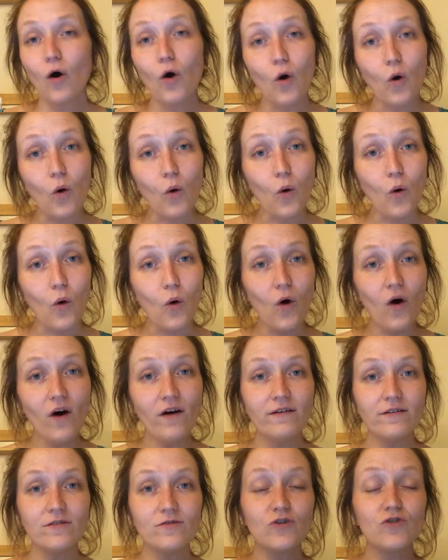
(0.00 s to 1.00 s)
Or
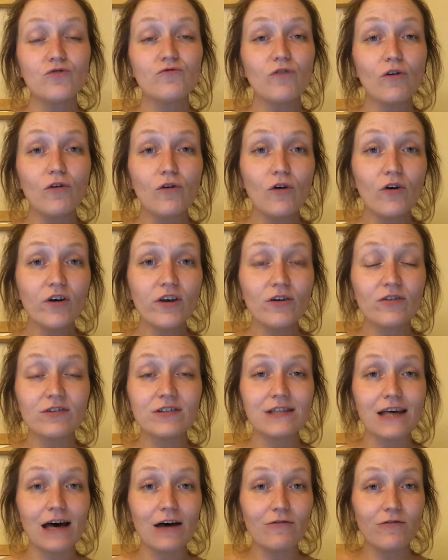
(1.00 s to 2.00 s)
draw
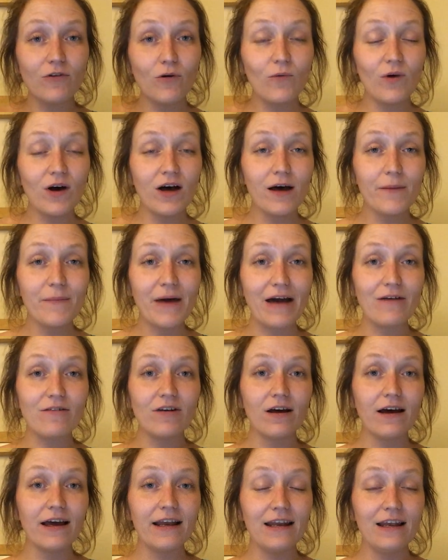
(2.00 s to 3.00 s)
yourself a worm
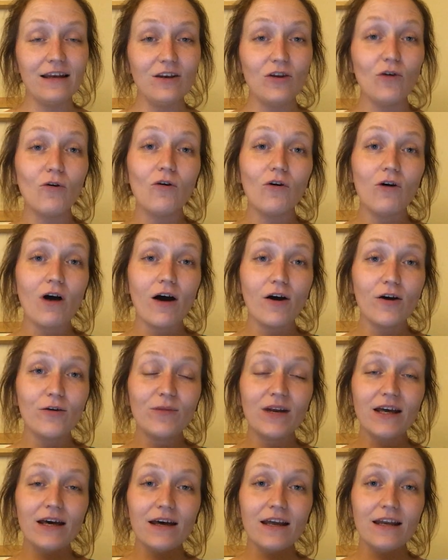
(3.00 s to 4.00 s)
outline in your
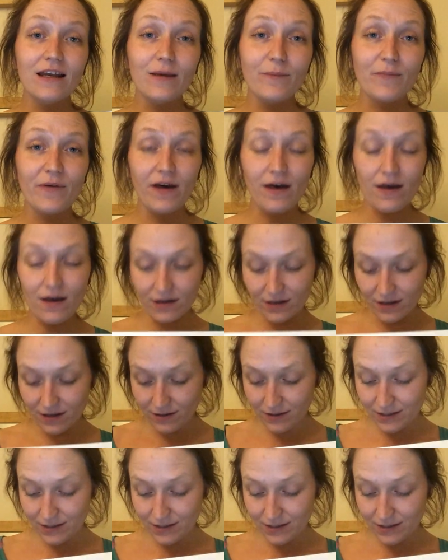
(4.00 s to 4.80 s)
home learning book.